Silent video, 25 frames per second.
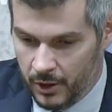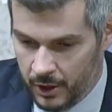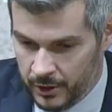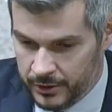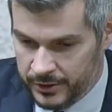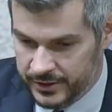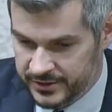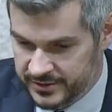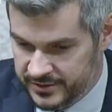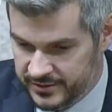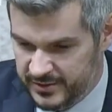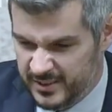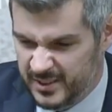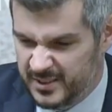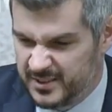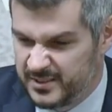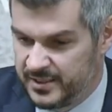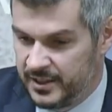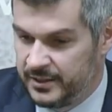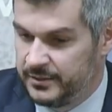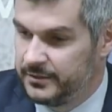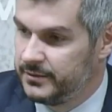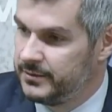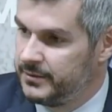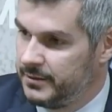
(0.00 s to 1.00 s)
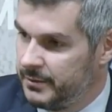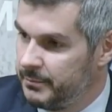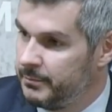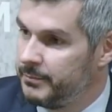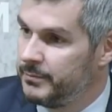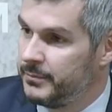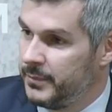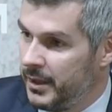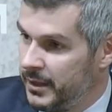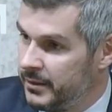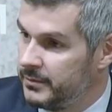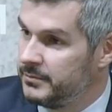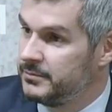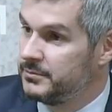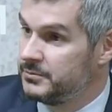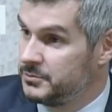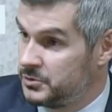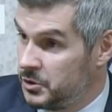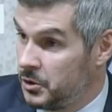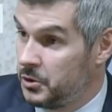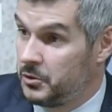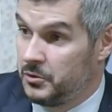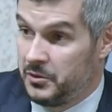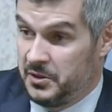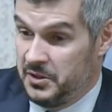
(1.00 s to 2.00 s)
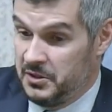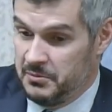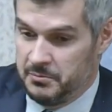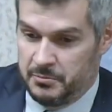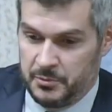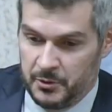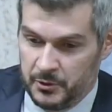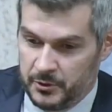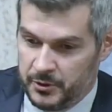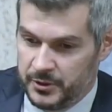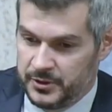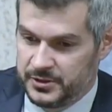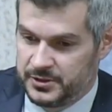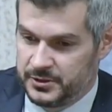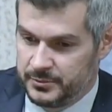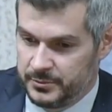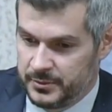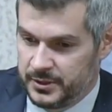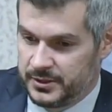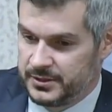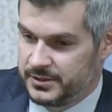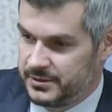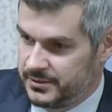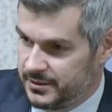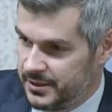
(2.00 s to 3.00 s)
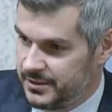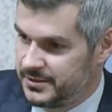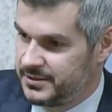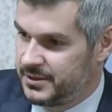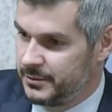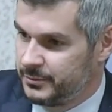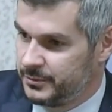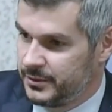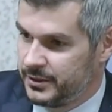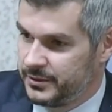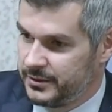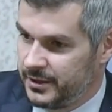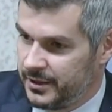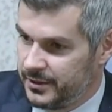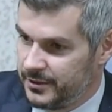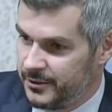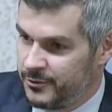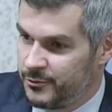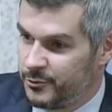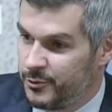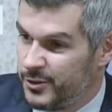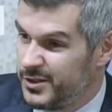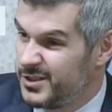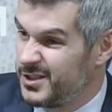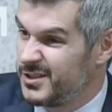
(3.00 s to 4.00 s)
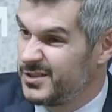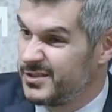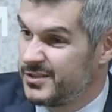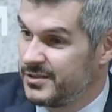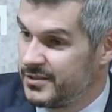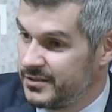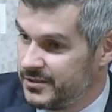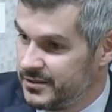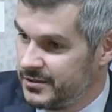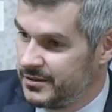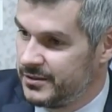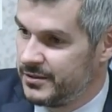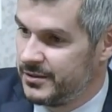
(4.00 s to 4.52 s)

honest dissent and tolerating pluralism as something that enriches